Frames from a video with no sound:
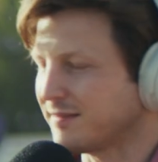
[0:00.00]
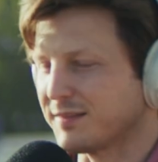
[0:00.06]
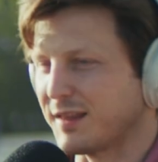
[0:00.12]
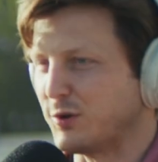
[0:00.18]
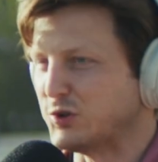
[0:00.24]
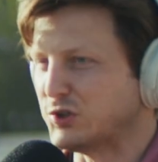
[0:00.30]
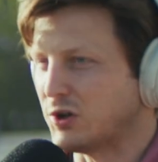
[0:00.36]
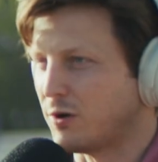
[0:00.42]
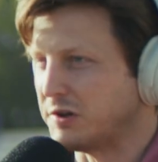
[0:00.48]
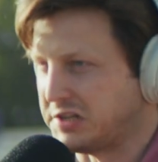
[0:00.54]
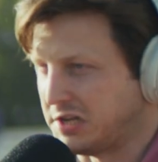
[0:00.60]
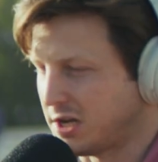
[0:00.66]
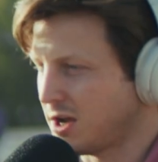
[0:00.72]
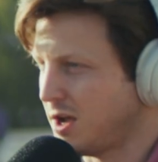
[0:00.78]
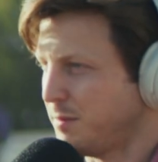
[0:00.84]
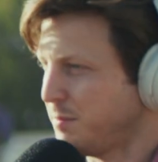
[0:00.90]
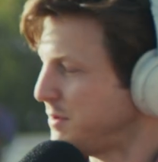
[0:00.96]
it was always a
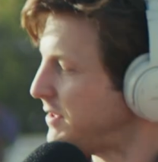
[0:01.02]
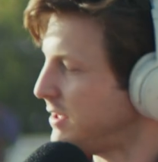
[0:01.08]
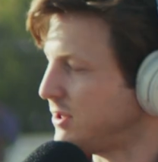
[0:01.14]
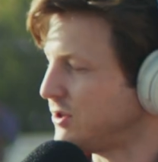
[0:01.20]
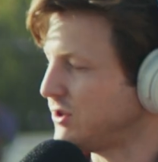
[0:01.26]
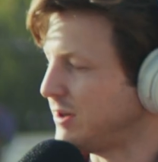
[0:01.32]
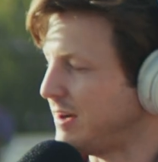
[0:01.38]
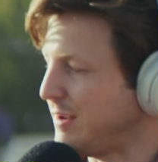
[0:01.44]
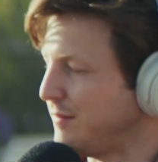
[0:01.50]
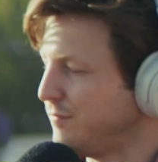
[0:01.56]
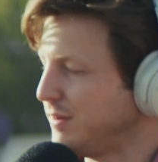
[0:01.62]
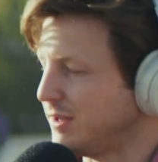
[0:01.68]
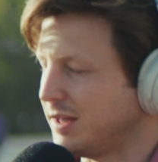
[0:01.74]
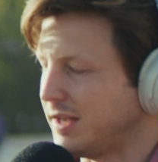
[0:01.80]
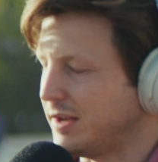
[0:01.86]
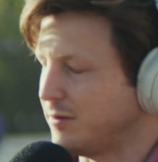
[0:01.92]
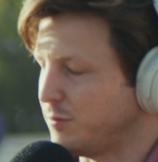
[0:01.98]
competition. I
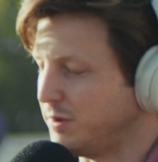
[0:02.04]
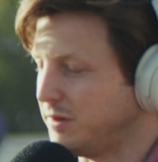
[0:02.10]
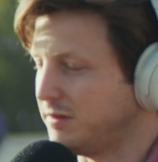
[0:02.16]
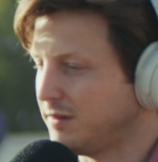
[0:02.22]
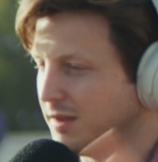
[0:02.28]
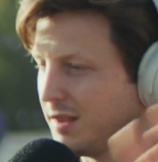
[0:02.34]
feel like with